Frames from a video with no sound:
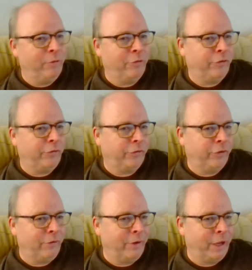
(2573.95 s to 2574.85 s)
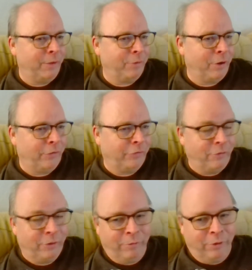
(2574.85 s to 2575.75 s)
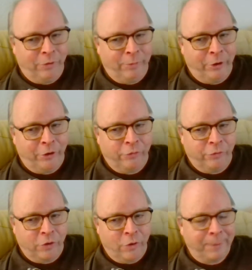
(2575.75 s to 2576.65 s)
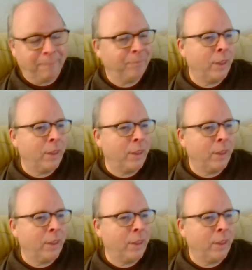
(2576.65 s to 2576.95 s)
which is again probably showing where the marriage was going.